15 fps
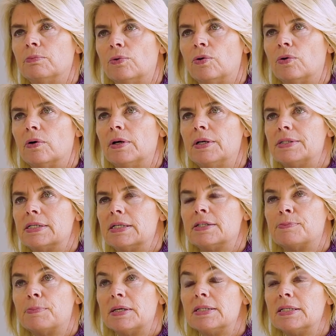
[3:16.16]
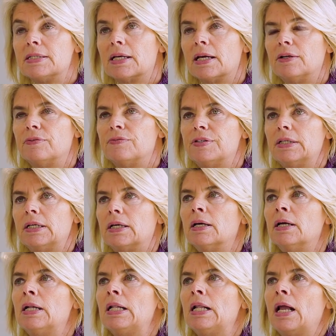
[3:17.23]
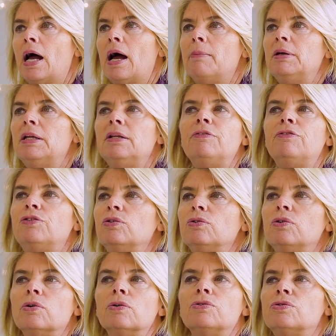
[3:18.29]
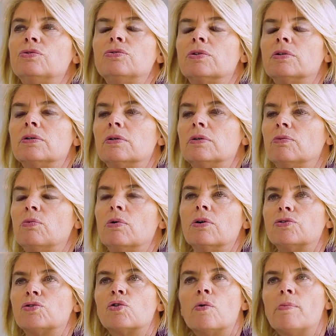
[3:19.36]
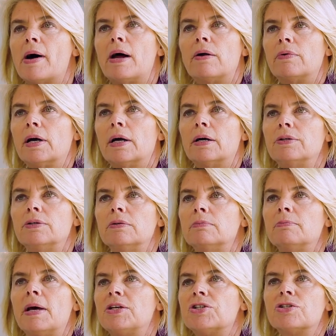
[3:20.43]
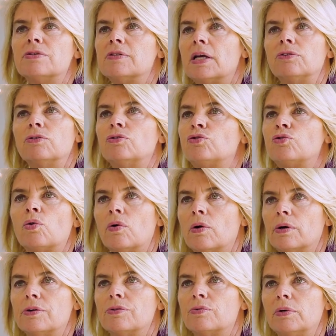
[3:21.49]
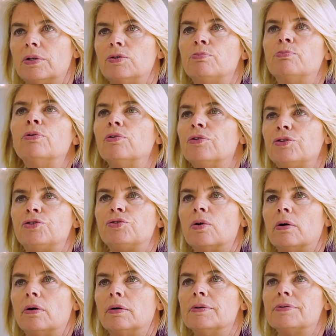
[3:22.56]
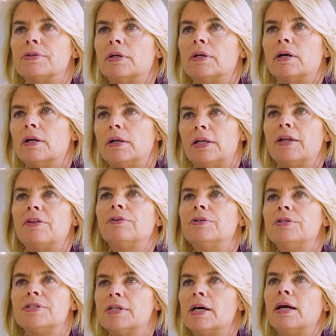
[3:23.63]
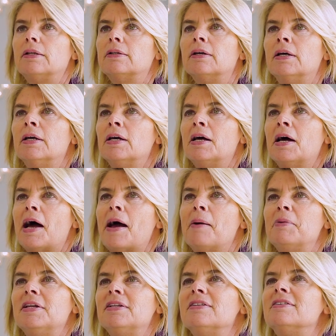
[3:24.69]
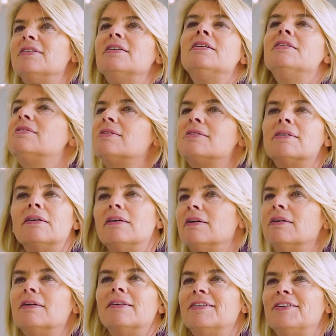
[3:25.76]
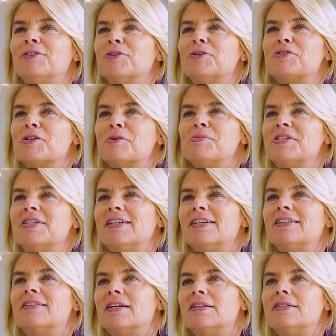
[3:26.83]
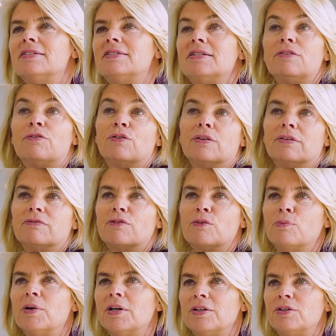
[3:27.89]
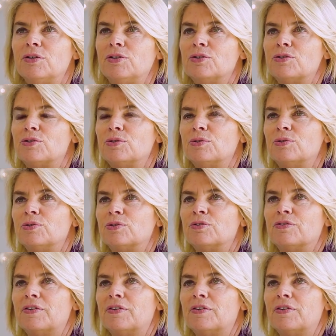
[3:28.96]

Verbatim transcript: and more, and they expect this kind of thing. I mean, if you go to the wardrobe area, you mentioned that the drawers, when you pull the drawers, there are leather inside. I mean, it's, uh, you know, it's something that is different from what you used to, to